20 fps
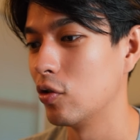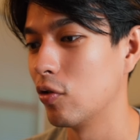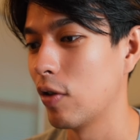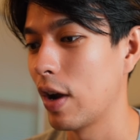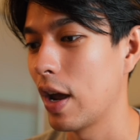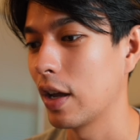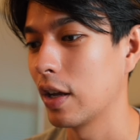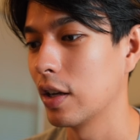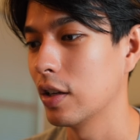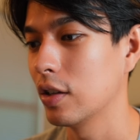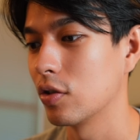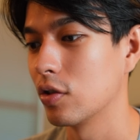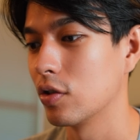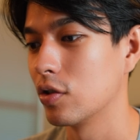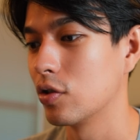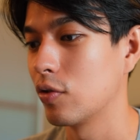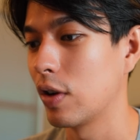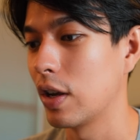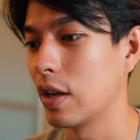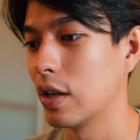drag it just
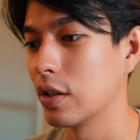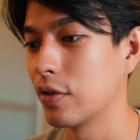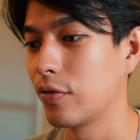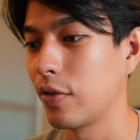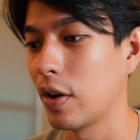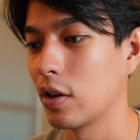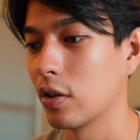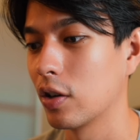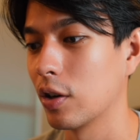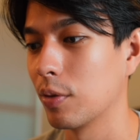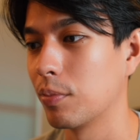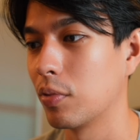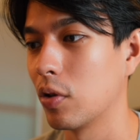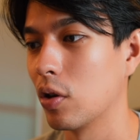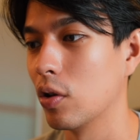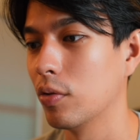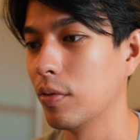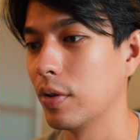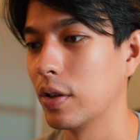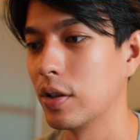straight into Final Cut
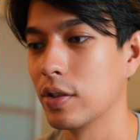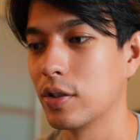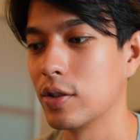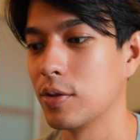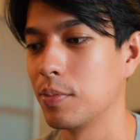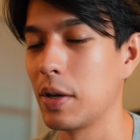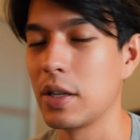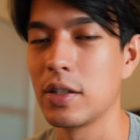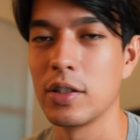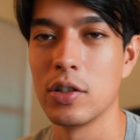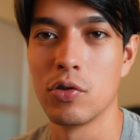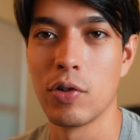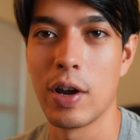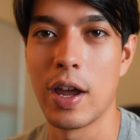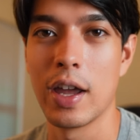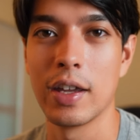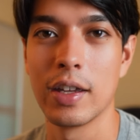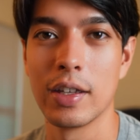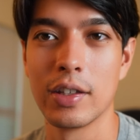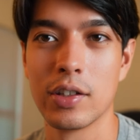Pro. And this is basically
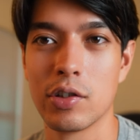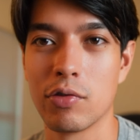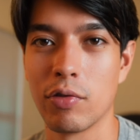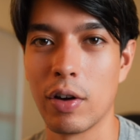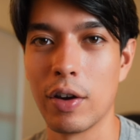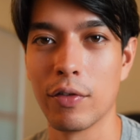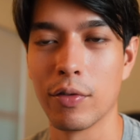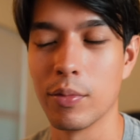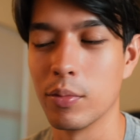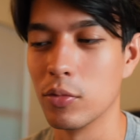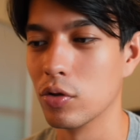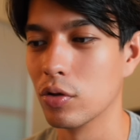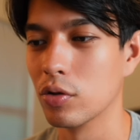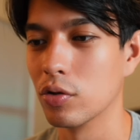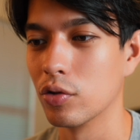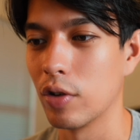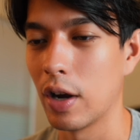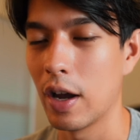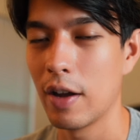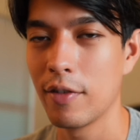dragging straight from
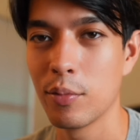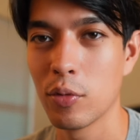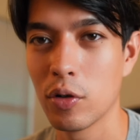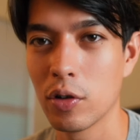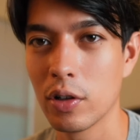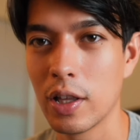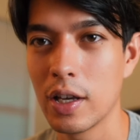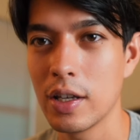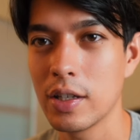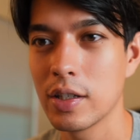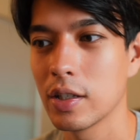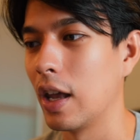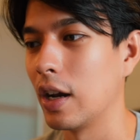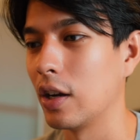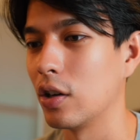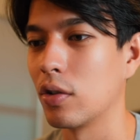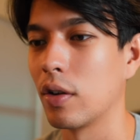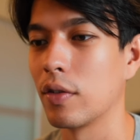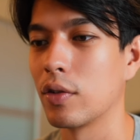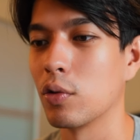Google Drive more or less. And
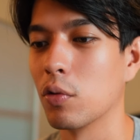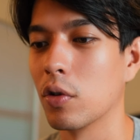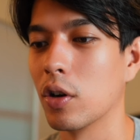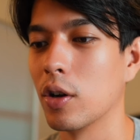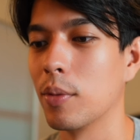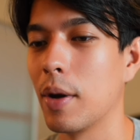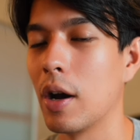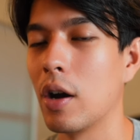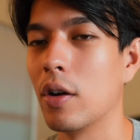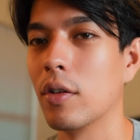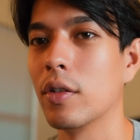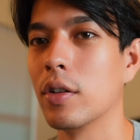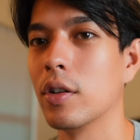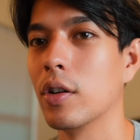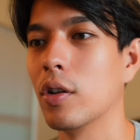I don't have to worry about, you